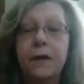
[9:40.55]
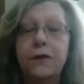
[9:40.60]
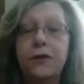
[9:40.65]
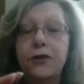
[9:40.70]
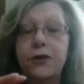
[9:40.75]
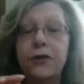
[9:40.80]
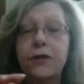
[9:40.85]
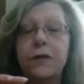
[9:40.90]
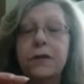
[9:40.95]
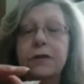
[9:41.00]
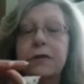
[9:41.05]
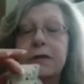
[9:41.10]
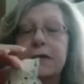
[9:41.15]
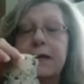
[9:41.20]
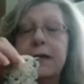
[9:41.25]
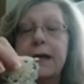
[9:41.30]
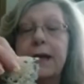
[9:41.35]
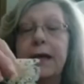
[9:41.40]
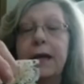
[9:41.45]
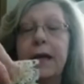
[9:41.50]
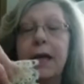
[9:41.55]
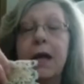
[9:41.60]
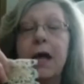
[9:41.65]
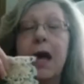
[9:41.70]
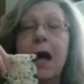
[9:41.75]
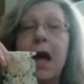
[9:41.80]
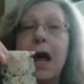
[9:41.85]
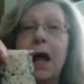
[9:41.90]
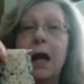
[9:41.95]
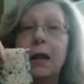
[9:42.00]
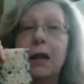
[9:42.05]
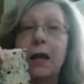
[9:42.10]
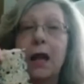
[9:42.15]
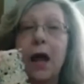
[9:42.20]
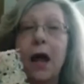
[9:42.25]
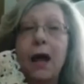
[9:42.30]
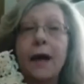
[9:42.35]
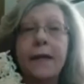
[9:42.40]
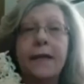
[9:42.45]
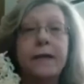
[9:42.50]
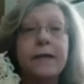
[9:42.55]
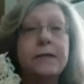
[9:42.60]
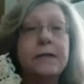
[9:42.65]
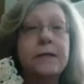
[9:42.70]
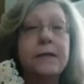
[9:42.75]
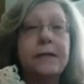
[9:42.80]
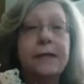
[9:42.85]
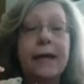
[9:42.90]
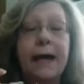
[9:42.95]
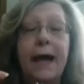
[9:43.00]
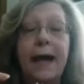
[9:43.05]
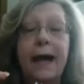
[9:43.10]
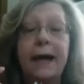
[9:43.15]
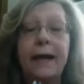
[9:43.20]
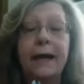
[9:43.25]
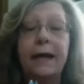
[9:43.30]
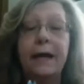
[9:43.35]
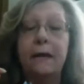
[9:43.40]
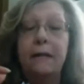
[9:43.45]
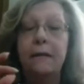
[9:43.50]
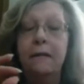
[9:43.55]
As you can see, a lot of this tatting